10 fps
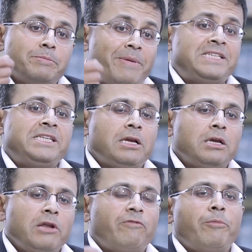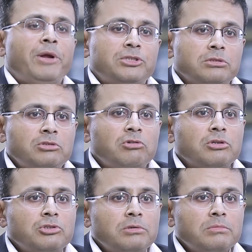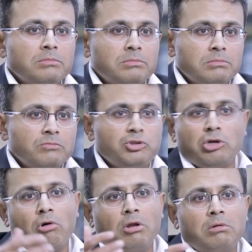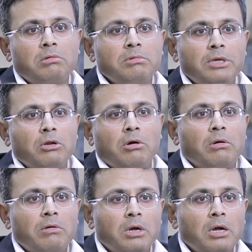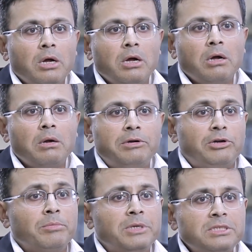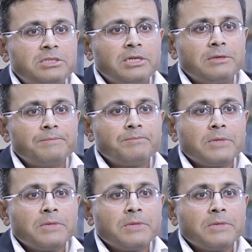basic information structure, which are all deterministic.